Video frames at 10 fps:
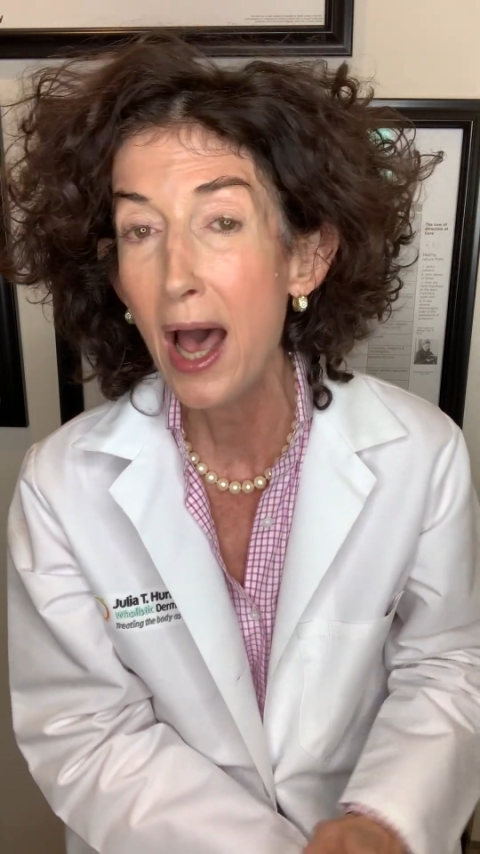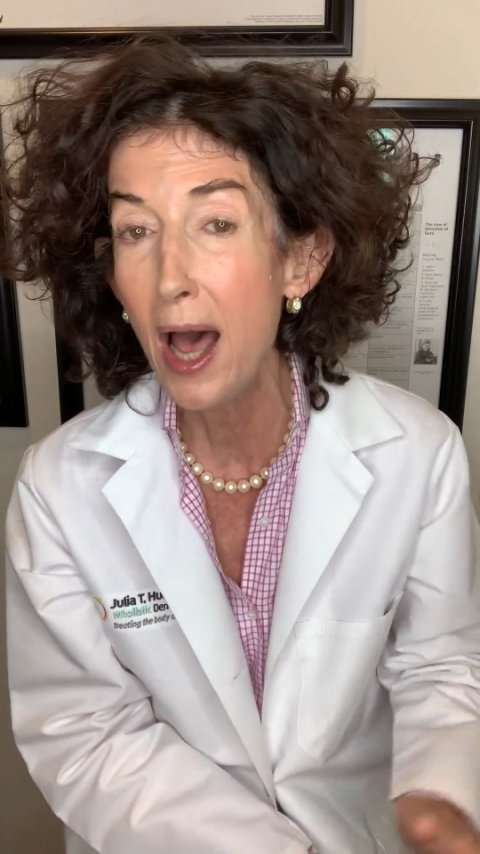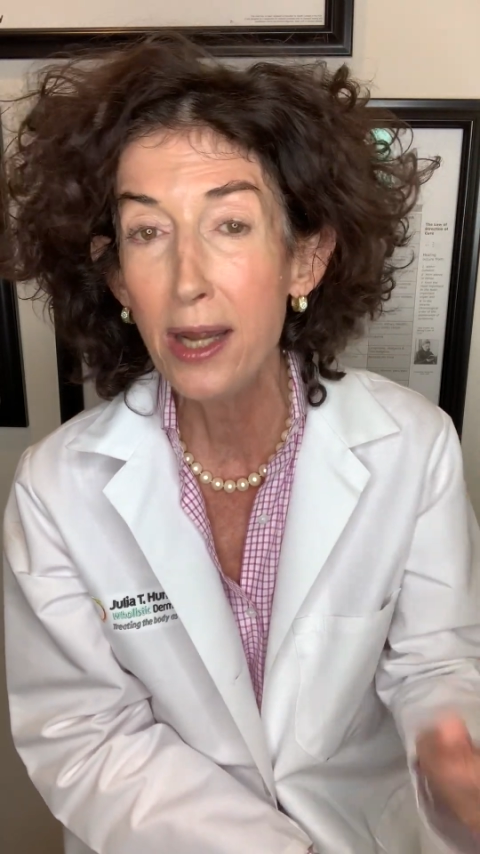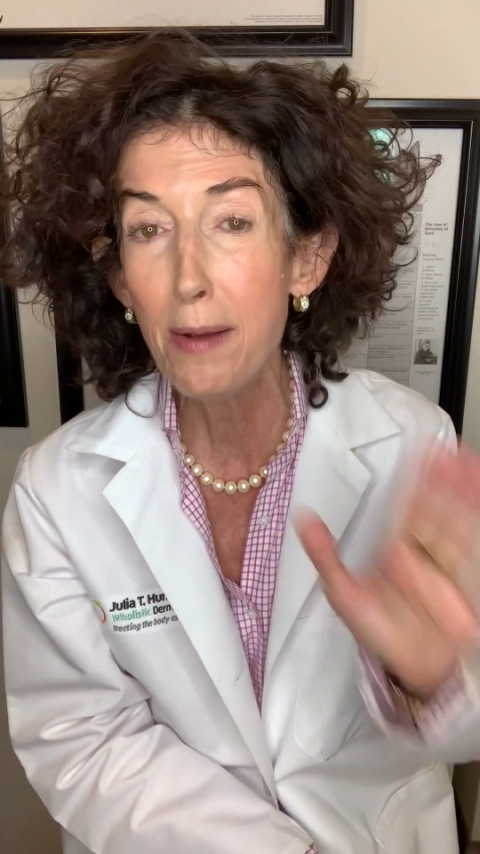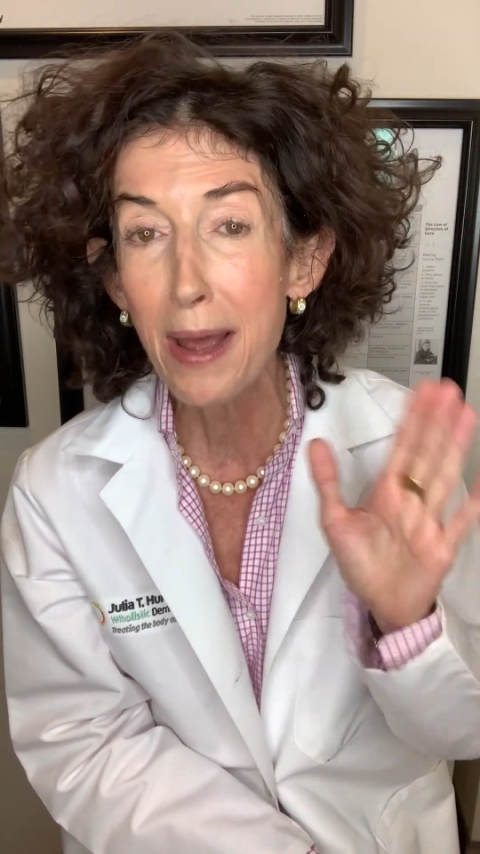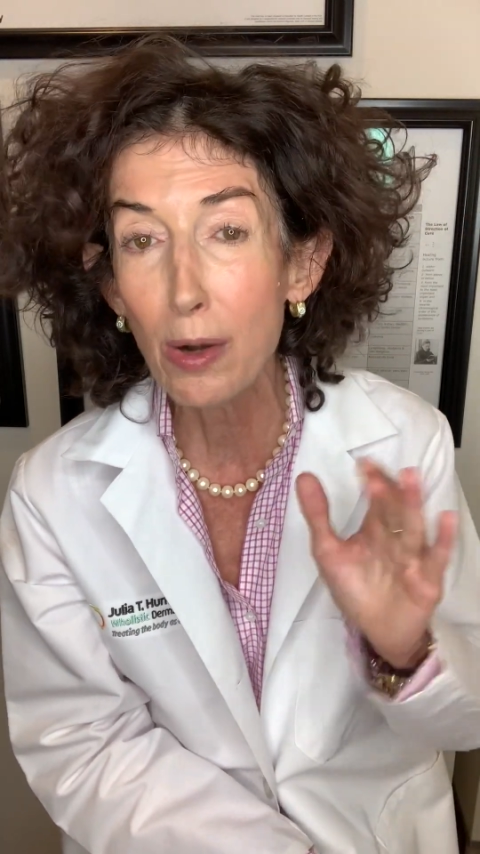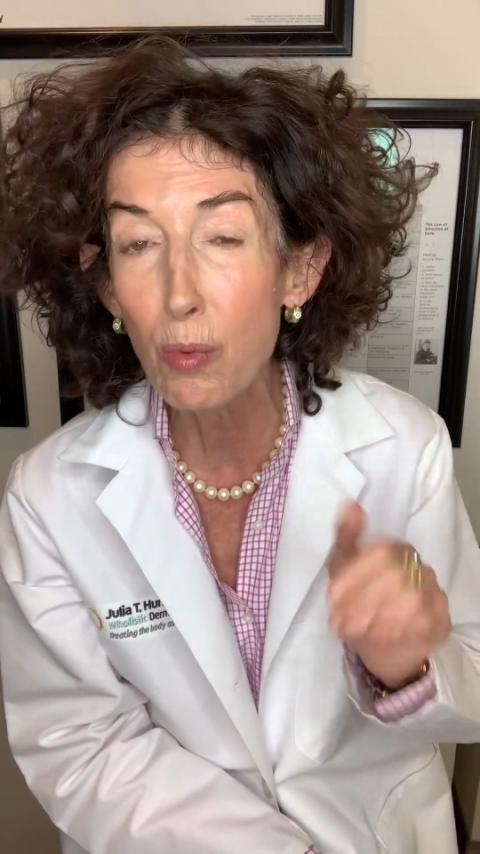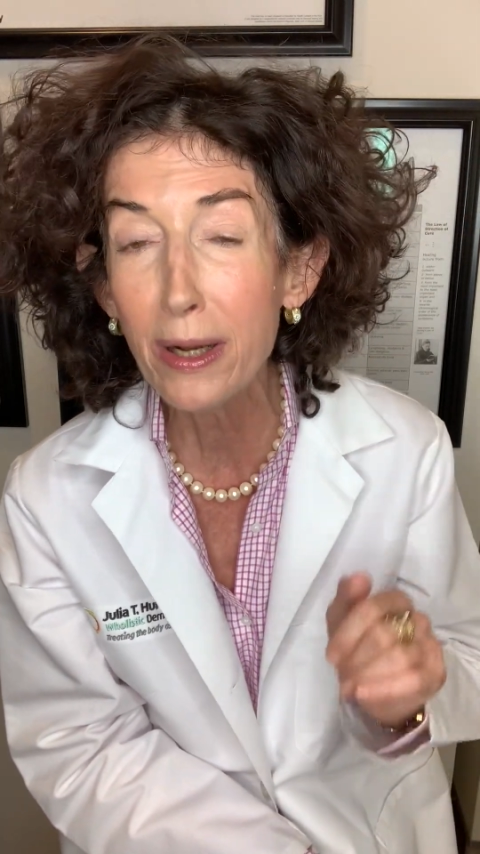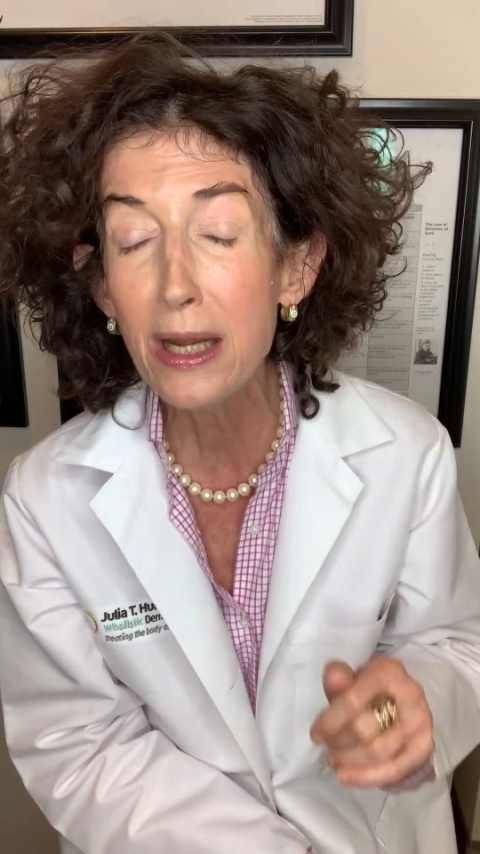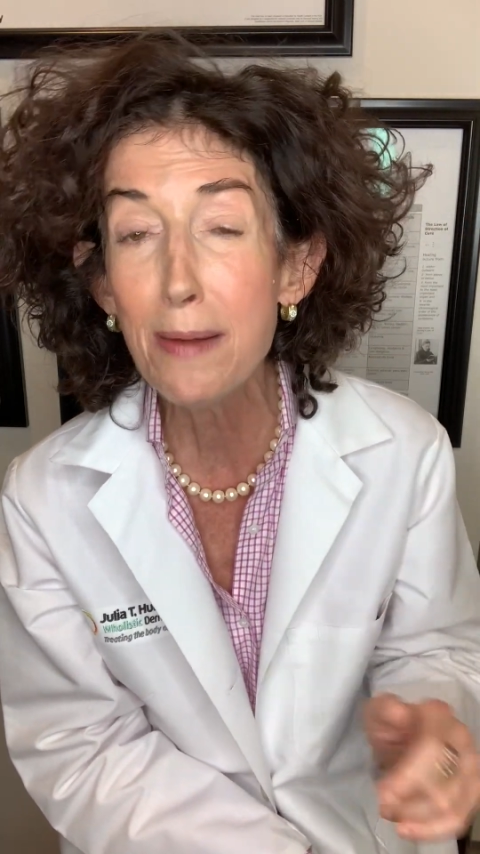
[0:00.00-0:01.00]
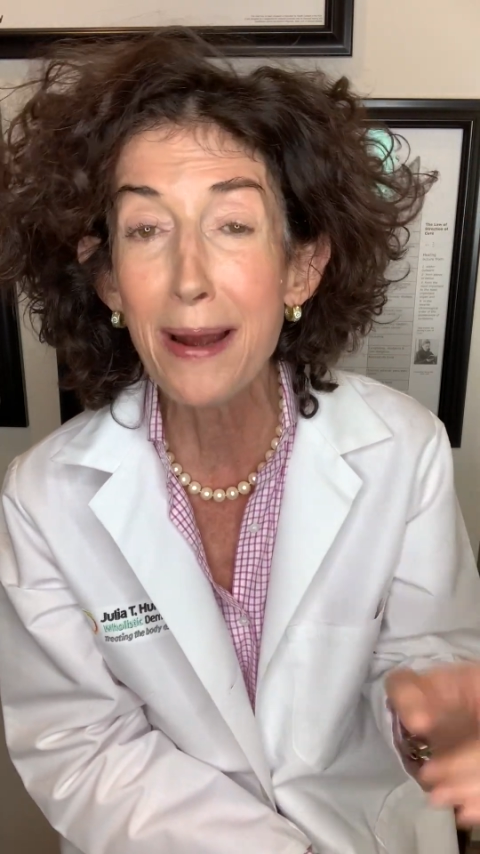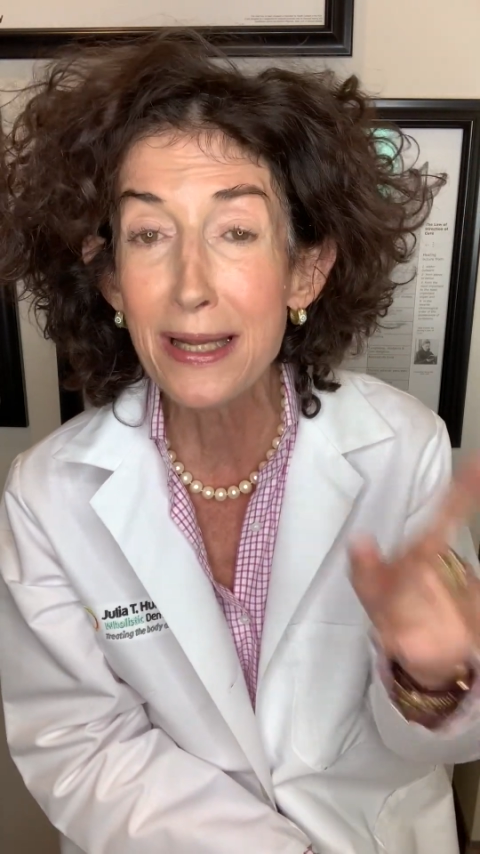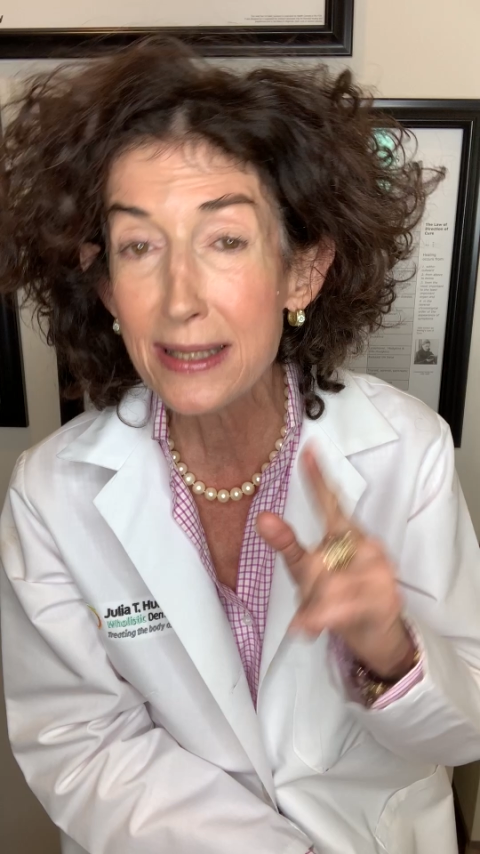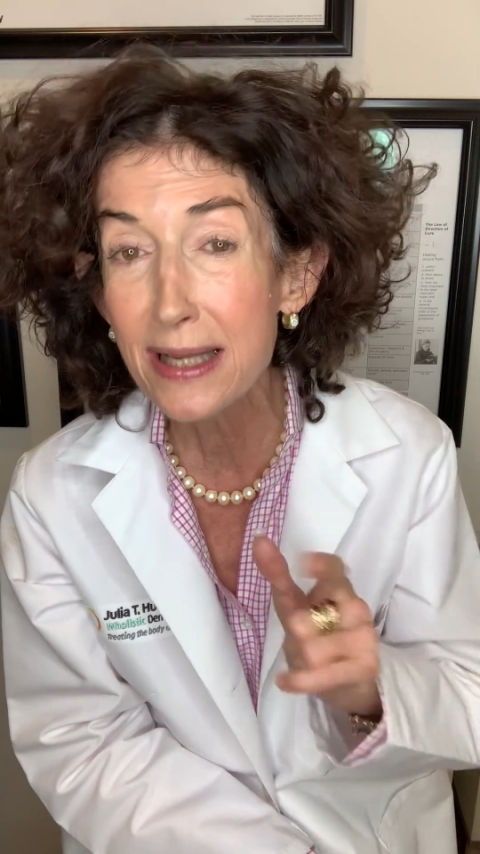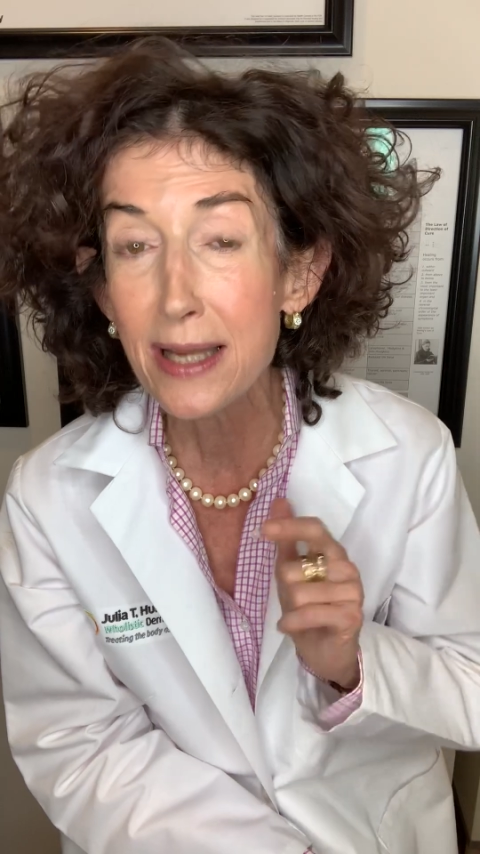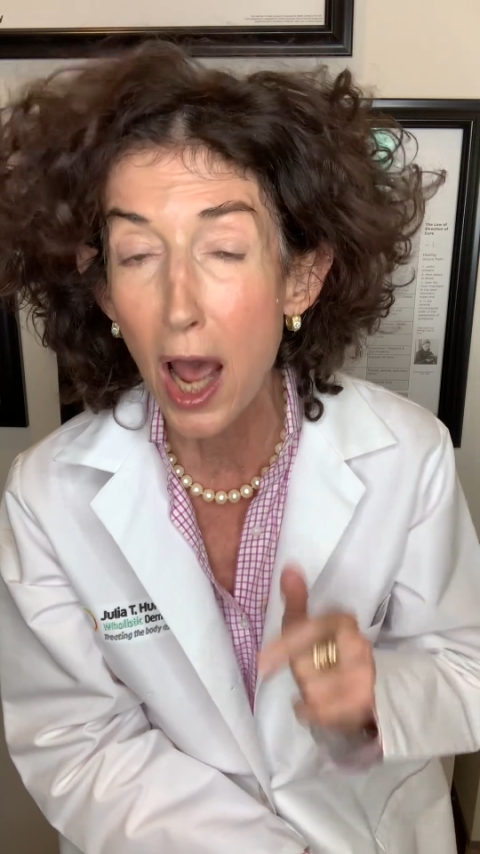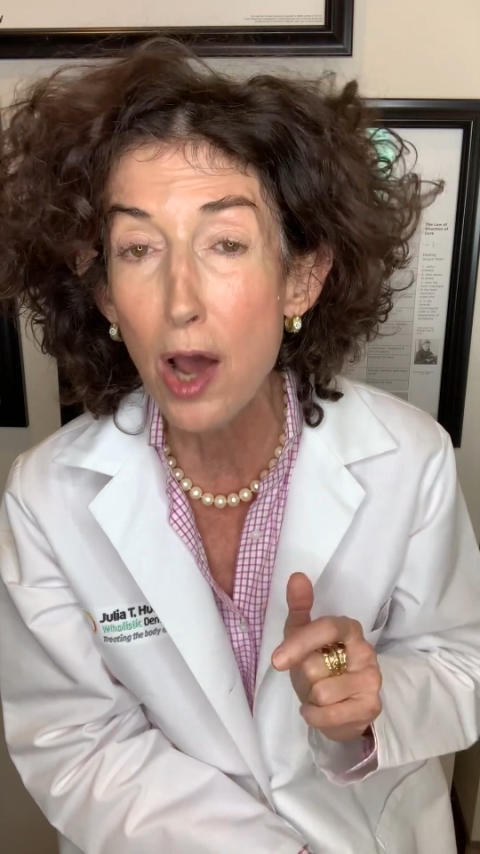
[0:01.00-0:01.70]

No matter what anybody says,